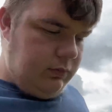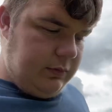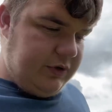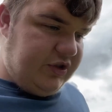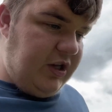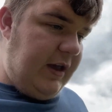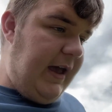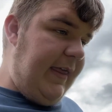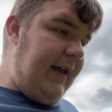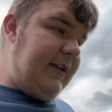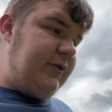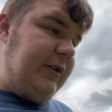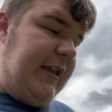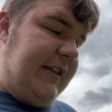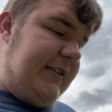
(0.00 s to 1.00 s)
so yeah,
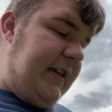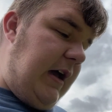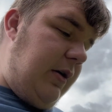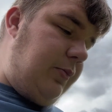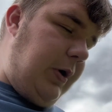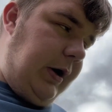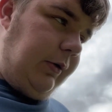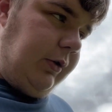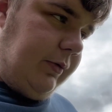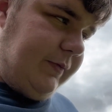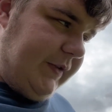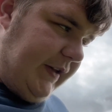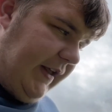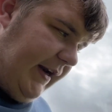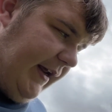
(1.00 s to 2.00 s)
that's where the town well
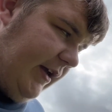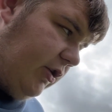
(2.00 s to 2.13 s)
comes and then it